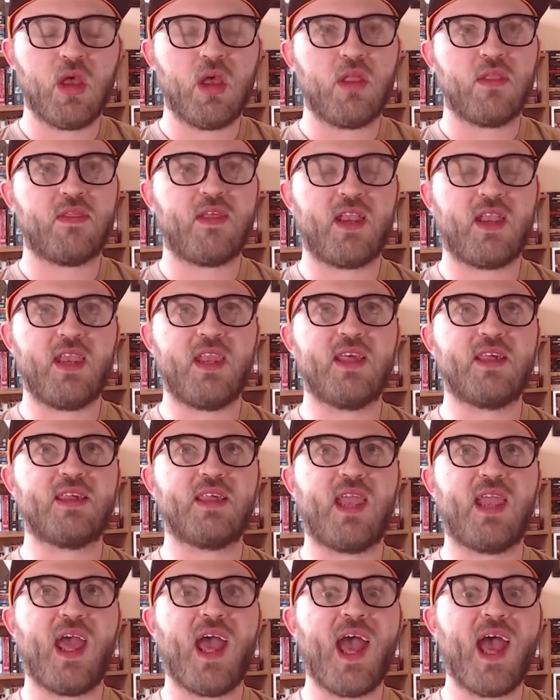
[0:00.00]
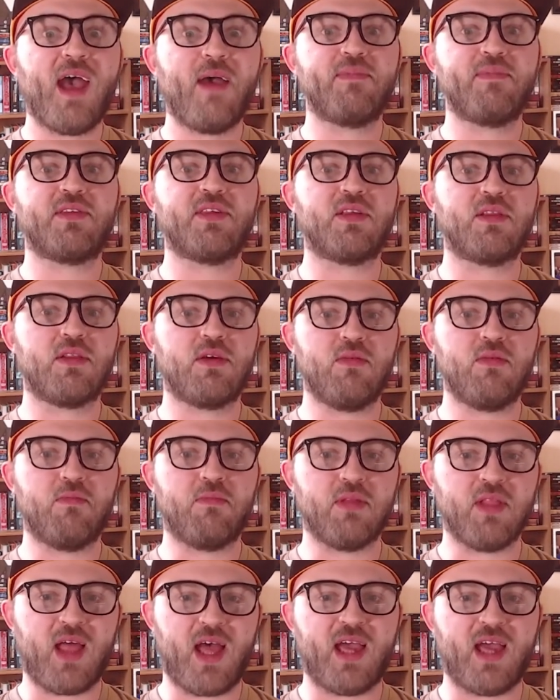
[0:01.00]
that is an absolute
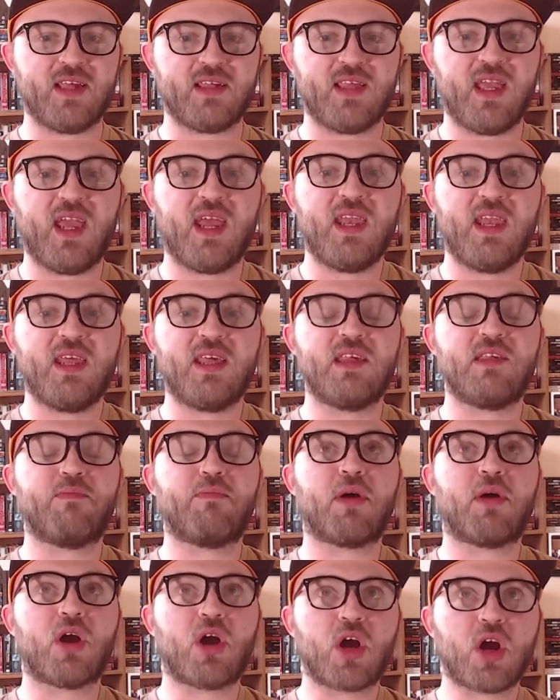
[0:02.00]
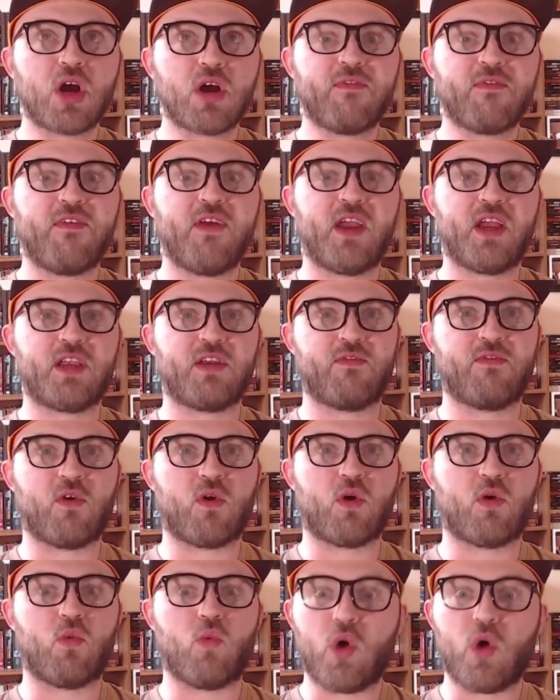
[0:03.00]
blast and is perfect
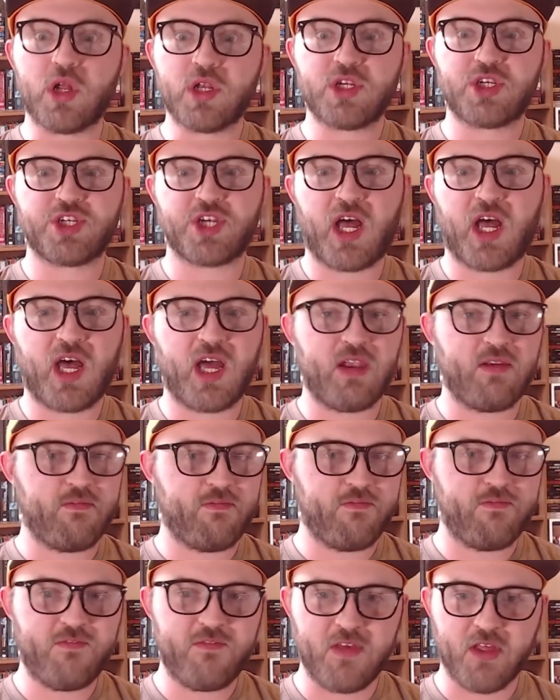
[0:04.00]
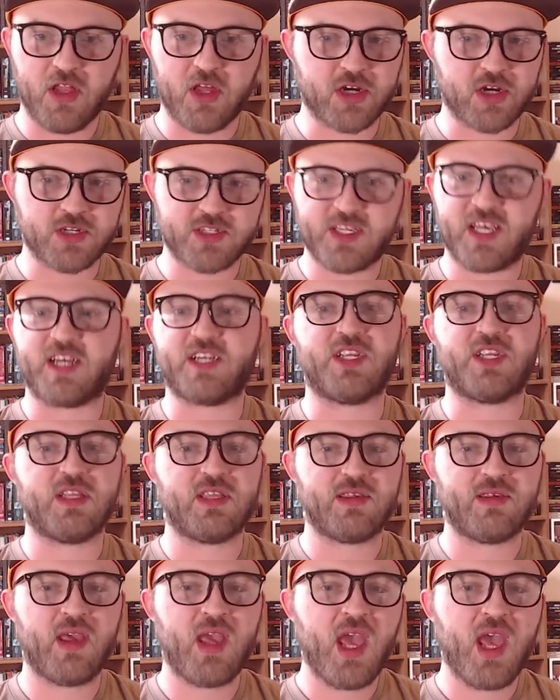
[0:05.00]
for one-shot filler
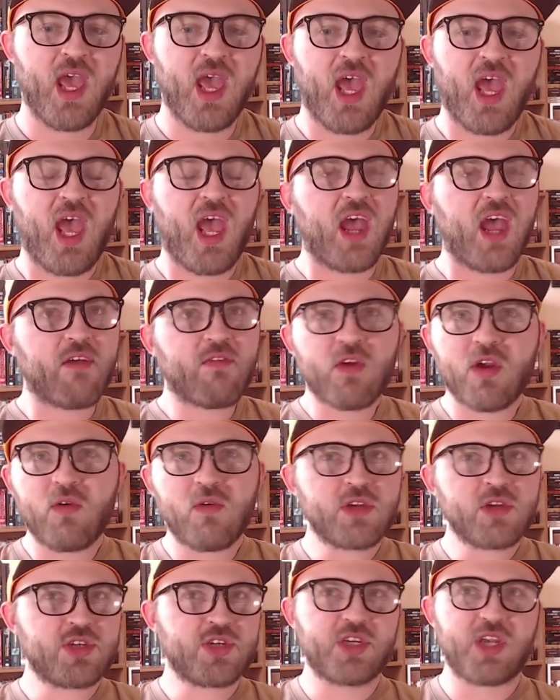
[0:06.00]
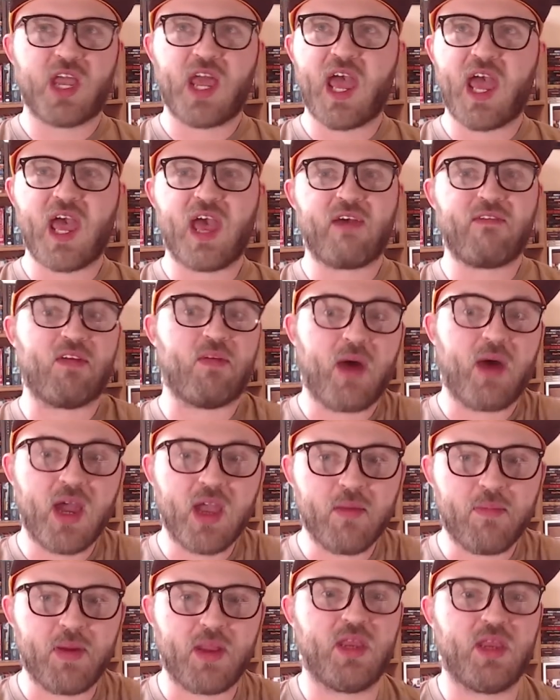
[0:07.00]
sessions. Everyone should have, in my
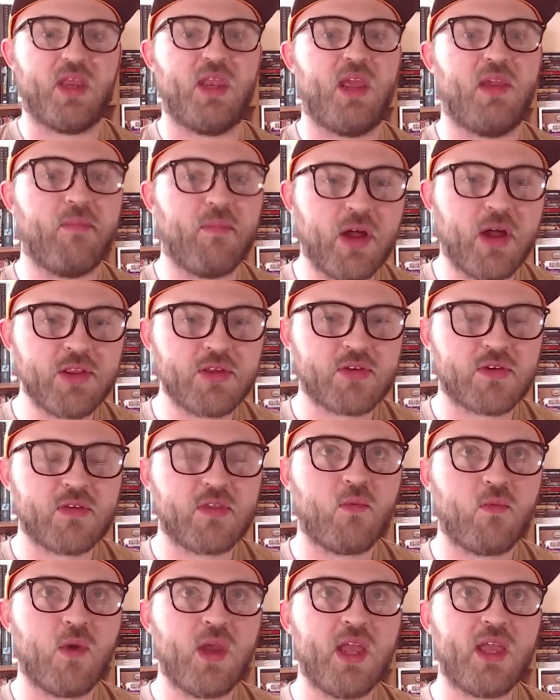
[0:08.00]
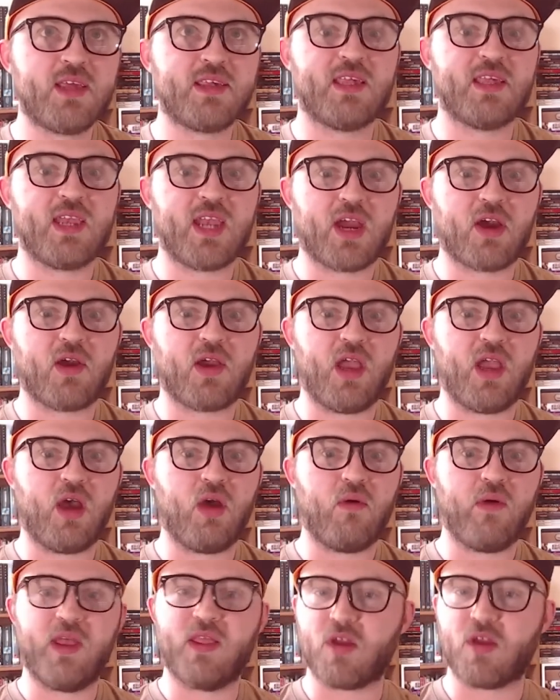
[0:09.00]
opinion, a Monster of the Week
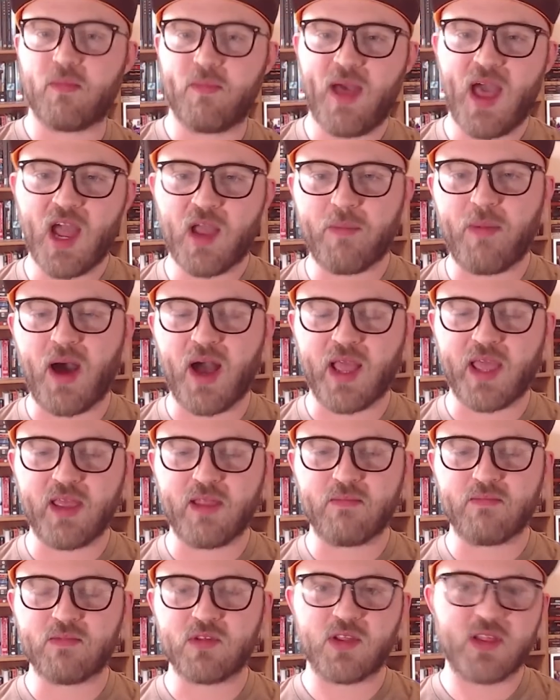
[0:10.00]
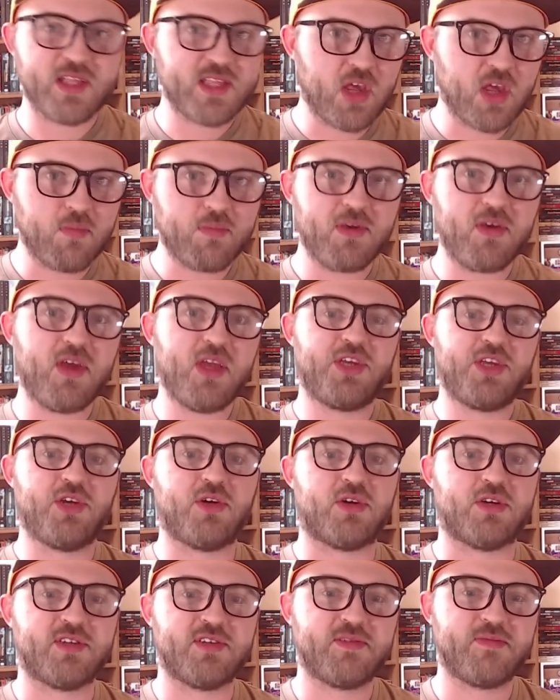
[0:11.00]
scenario in their back pocket, so let's help you get
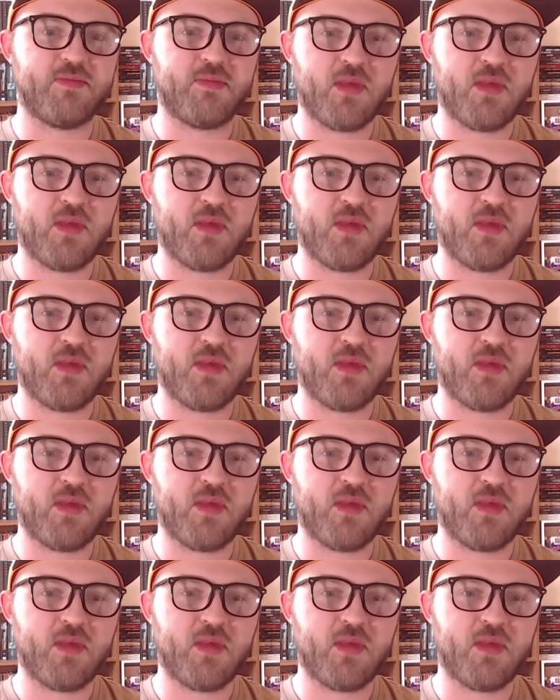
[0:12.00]
yours.